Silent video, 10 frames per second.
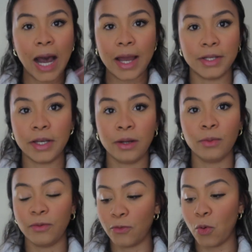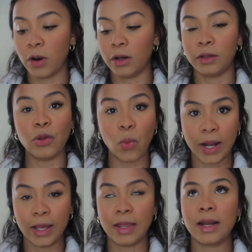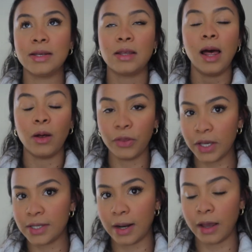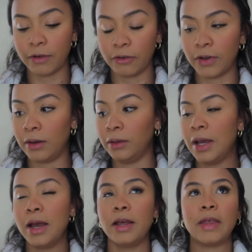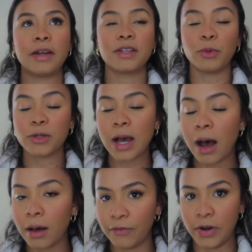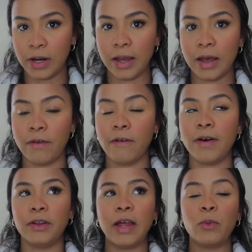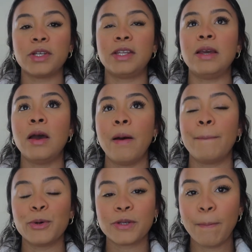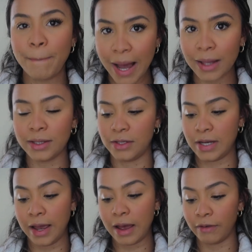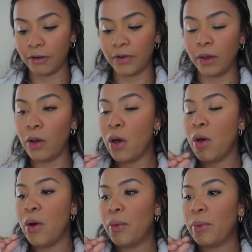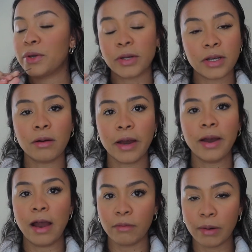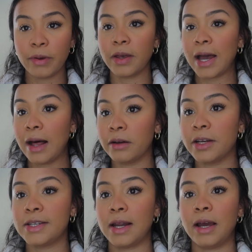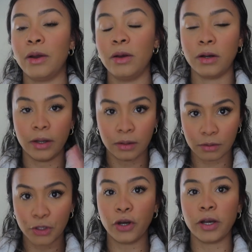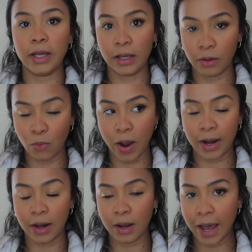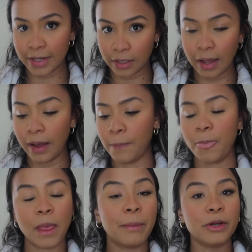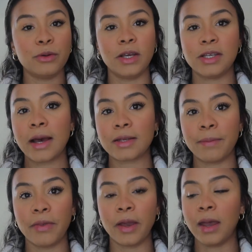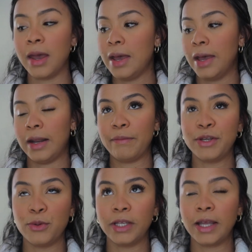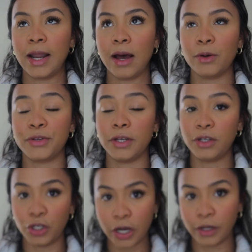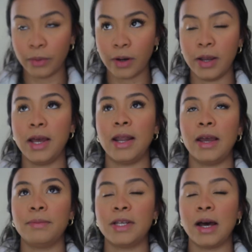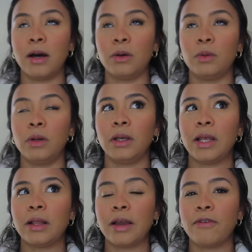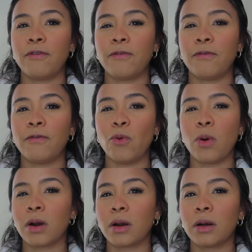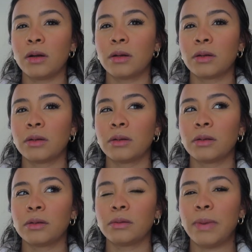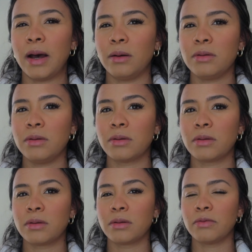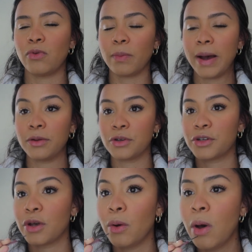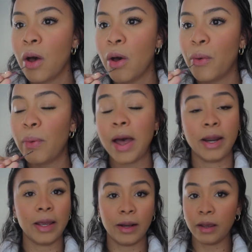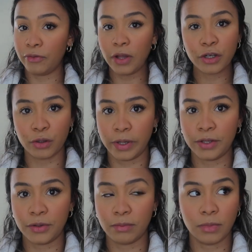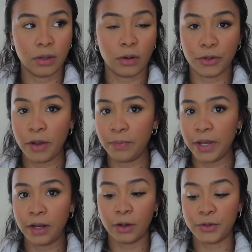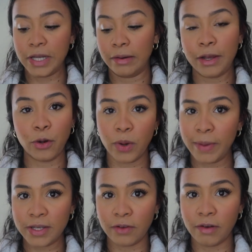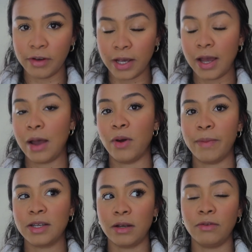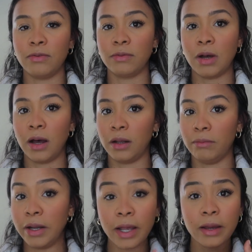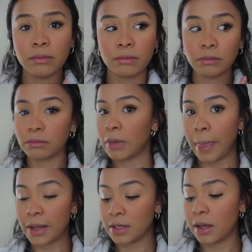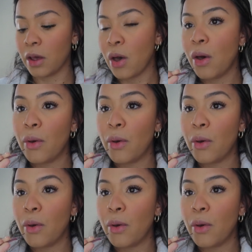I did for the wedding. That is the healthiest that I ever felt. That is the most confident I ever felt. That was the most balanced I ever felt. So I said, okay, I remember the calories that I took in when I did that. I'm gonna do the exact same thing. And I've been doing that now since January, and I am down, I think, like 4 pounds. 4 pounds or so. And again, it fluctuates. It goes up and it goes down. I don't weigh myself every day. I weigh myself on Monday and that's it.